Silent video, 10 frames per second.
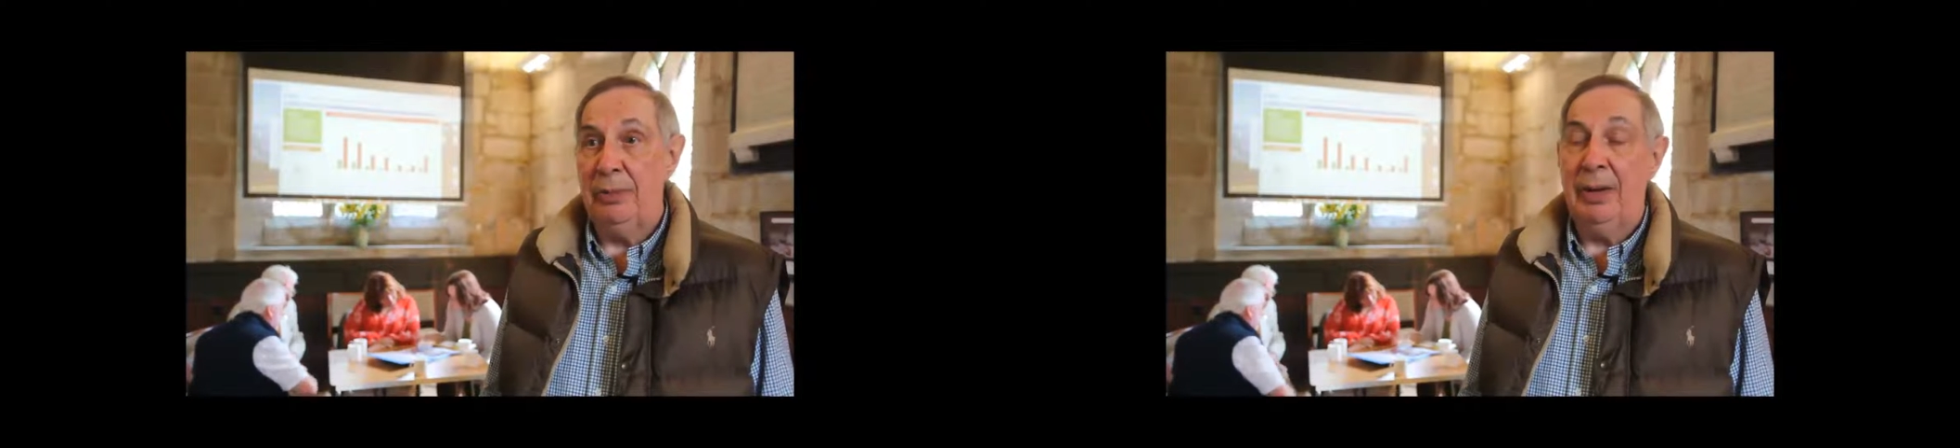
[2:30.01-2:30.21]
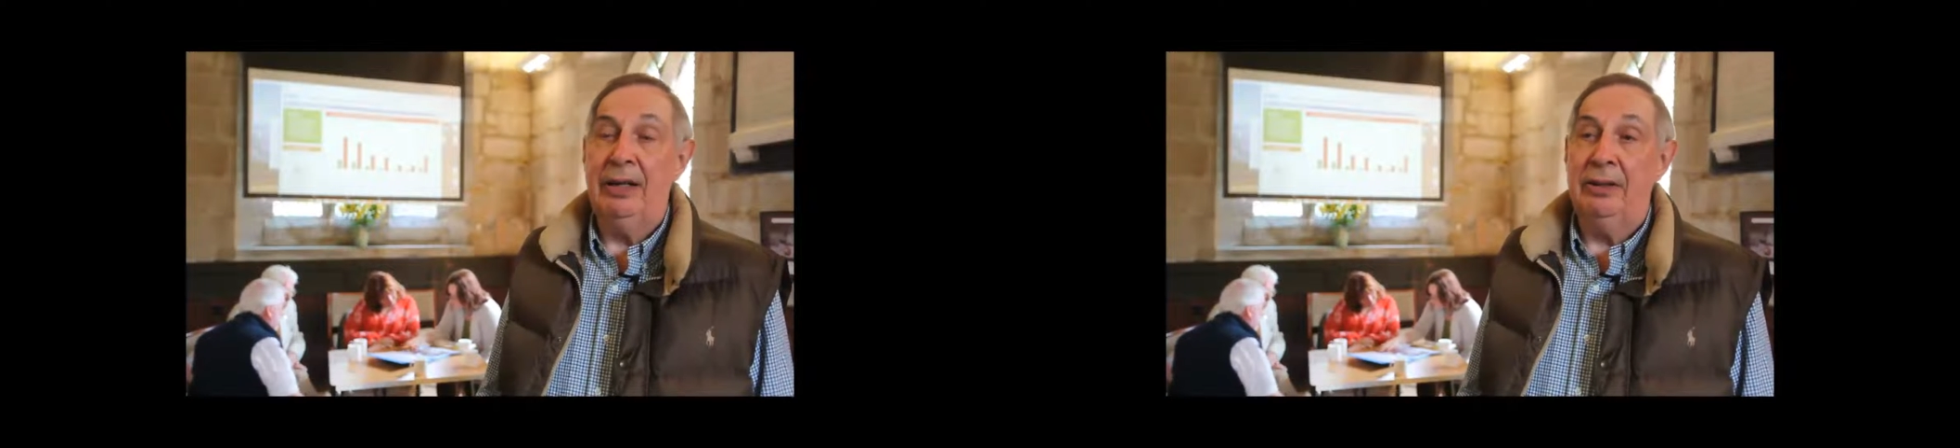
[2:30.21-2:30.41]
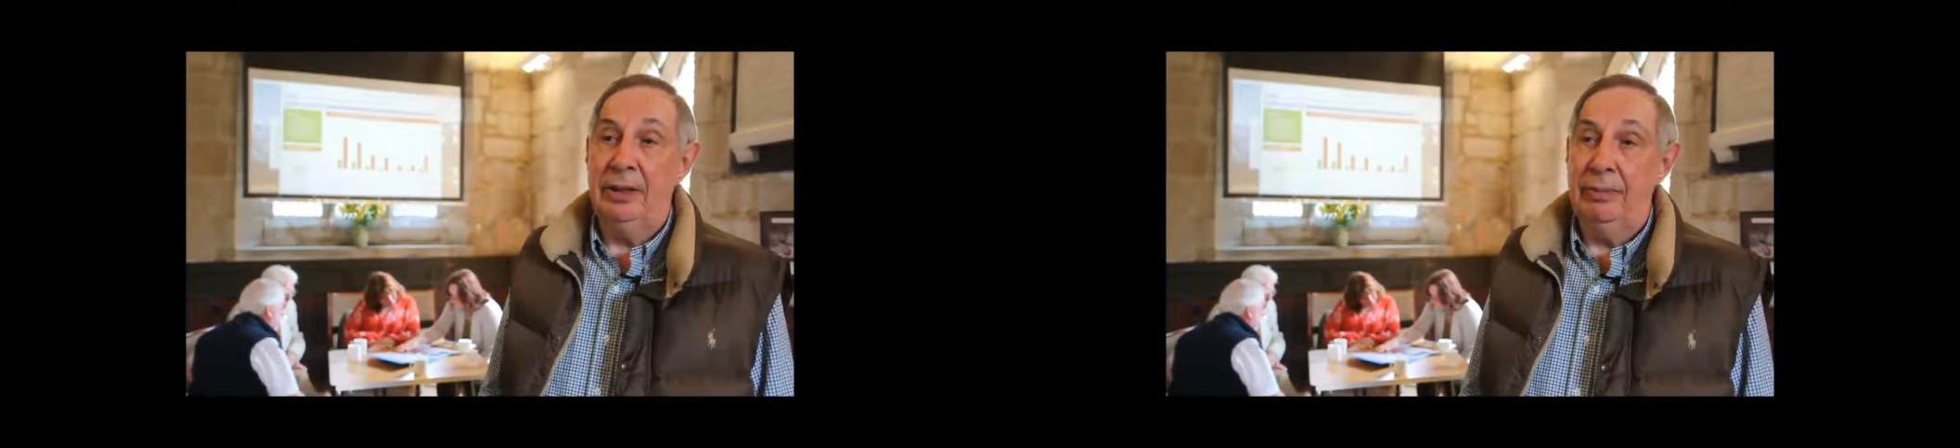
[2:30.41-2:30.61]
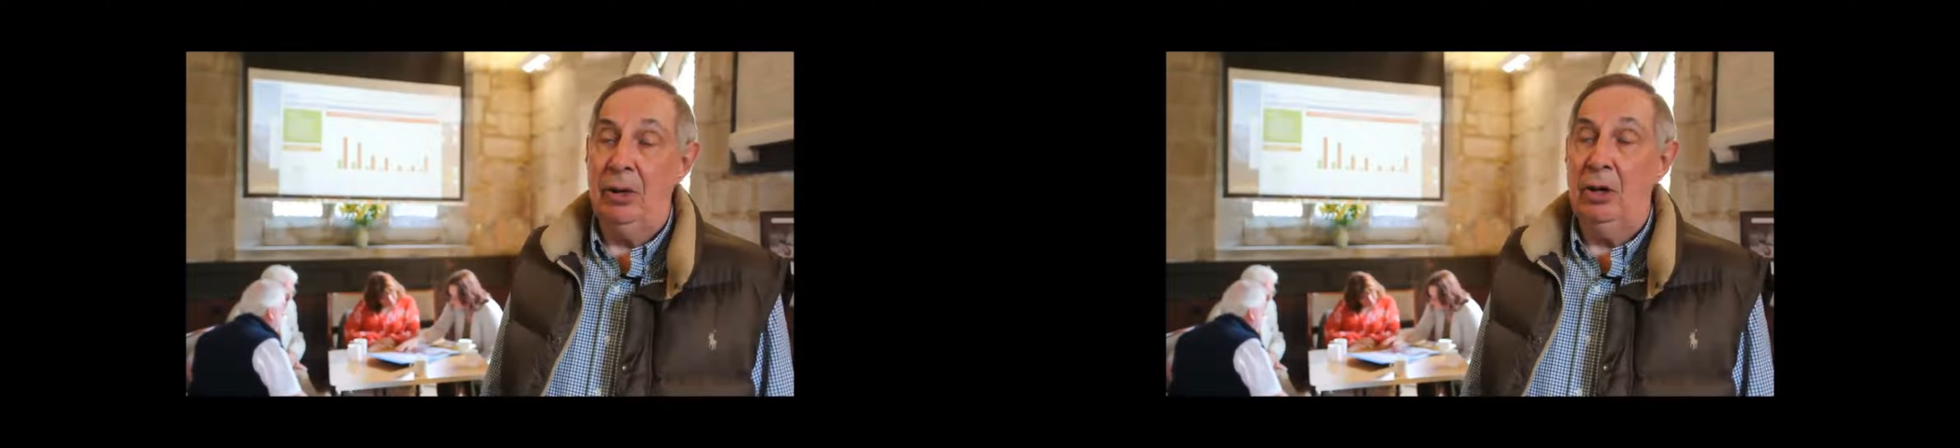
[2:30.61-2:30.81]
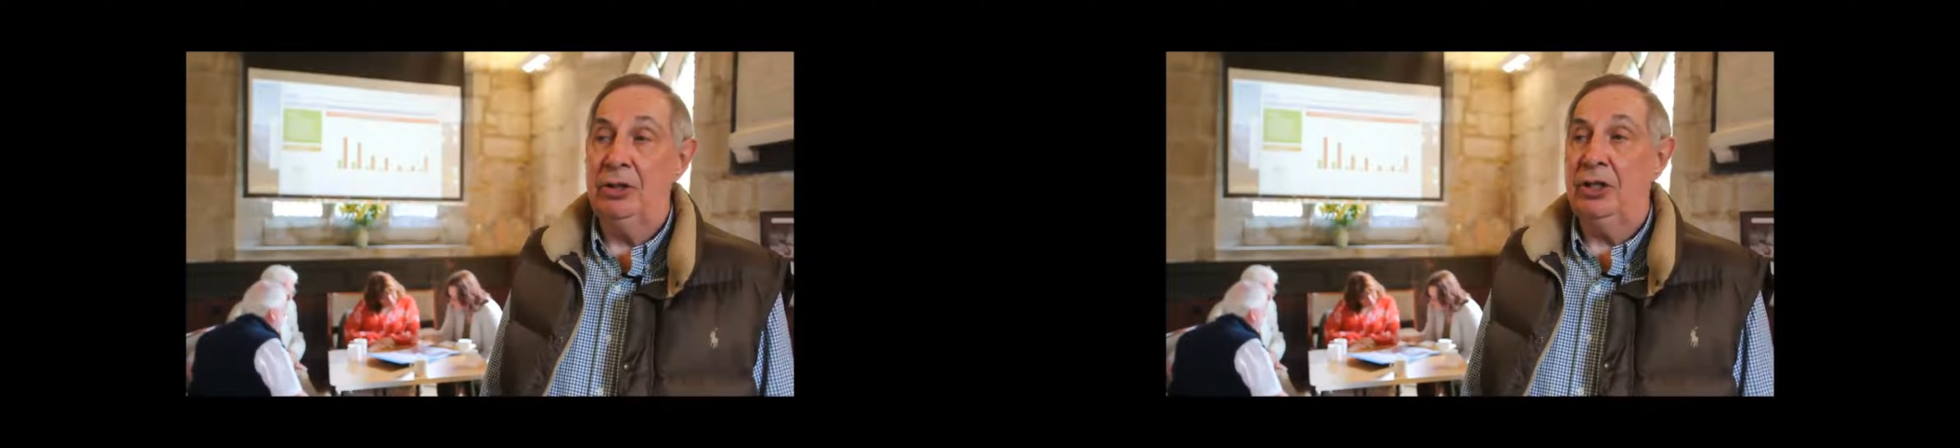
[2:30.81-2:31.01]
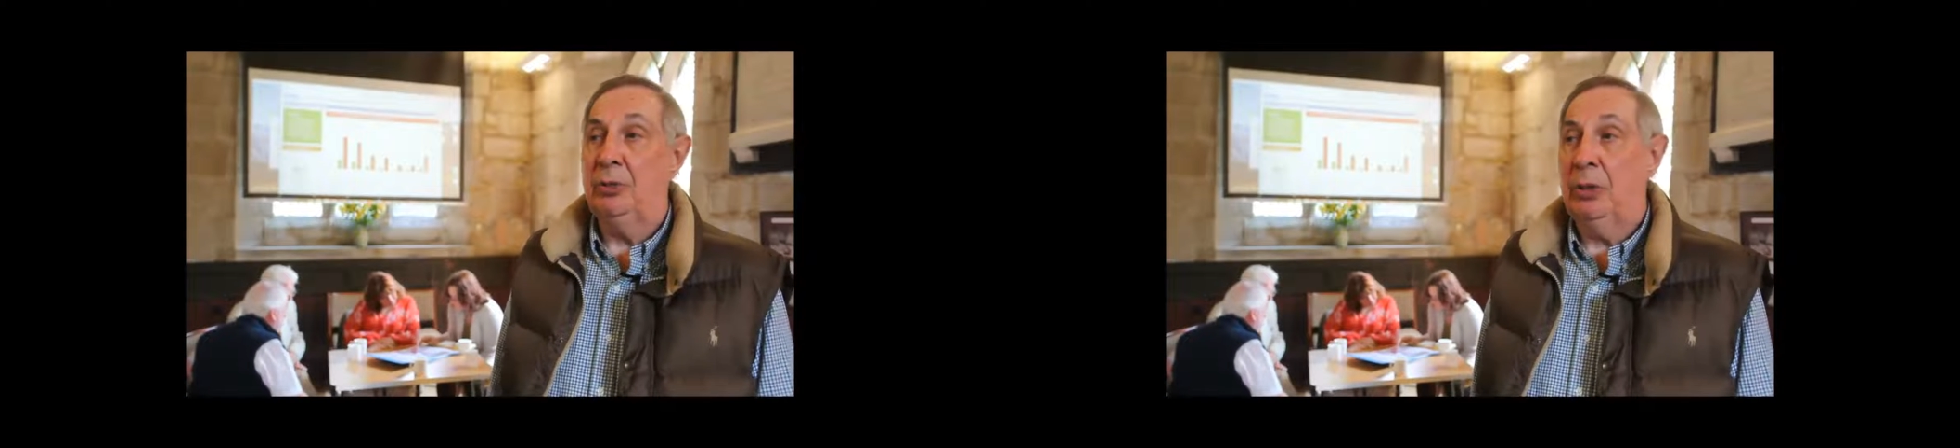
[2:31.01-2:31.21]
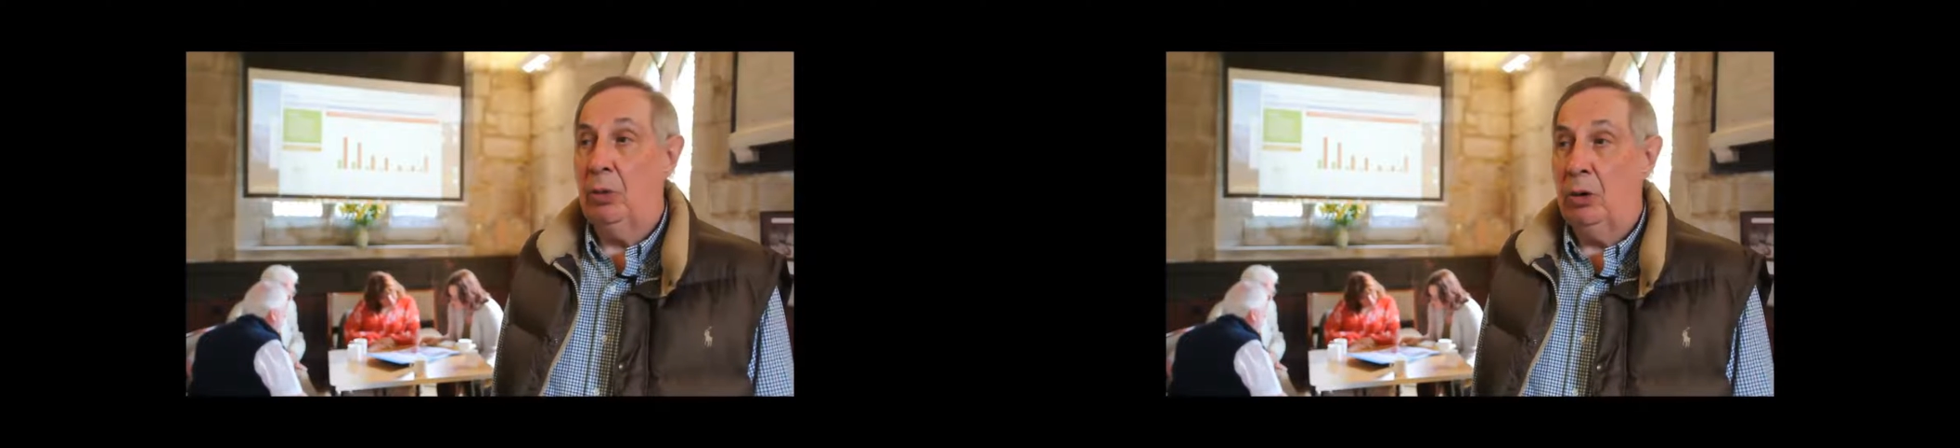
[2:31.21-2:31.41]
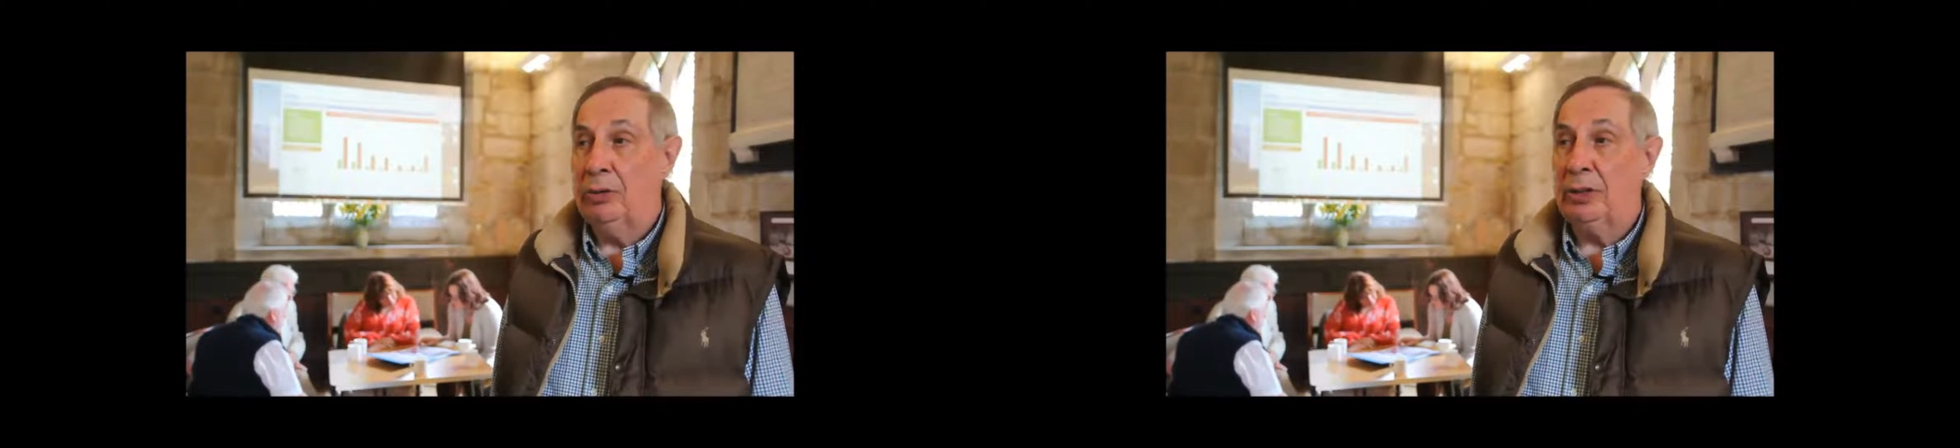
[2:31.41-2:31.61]
make the margins we
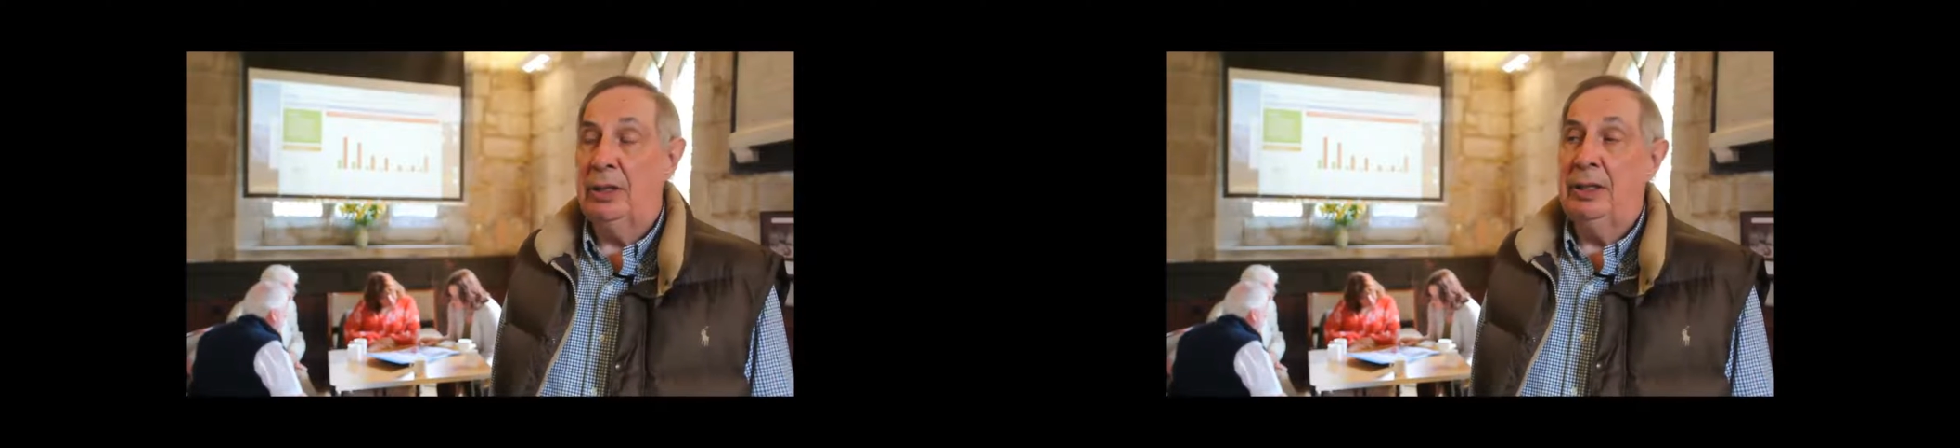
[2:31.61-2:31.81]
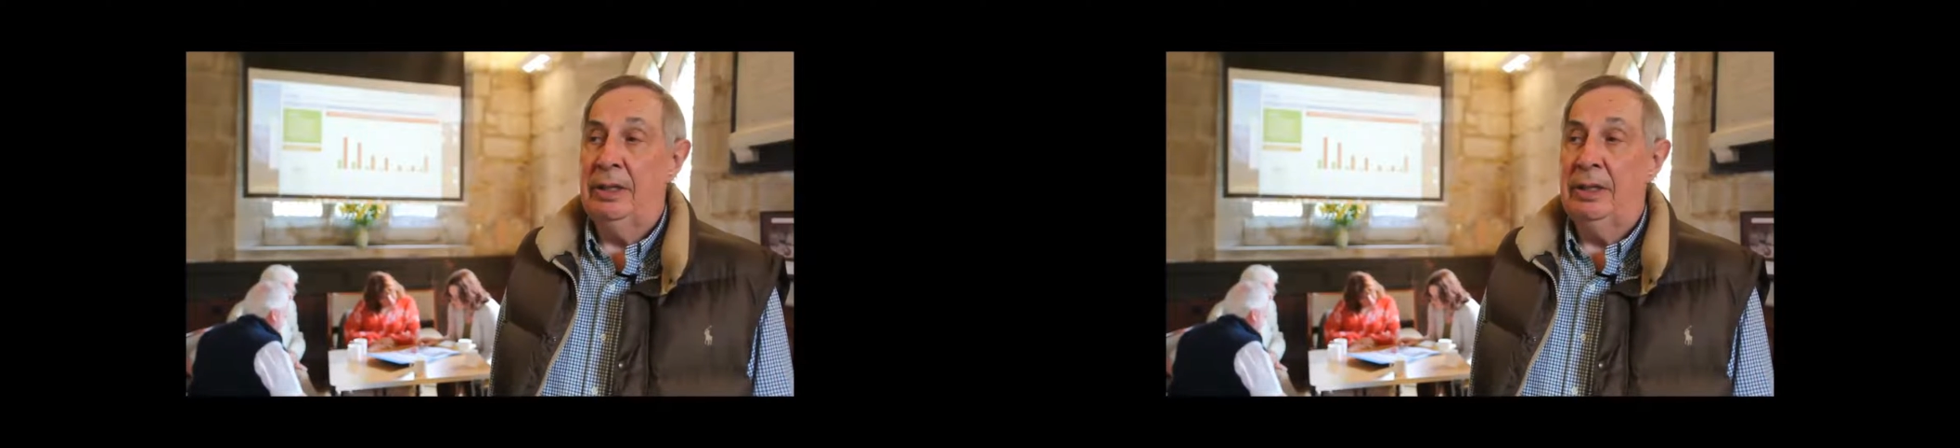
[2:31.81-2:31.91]
want,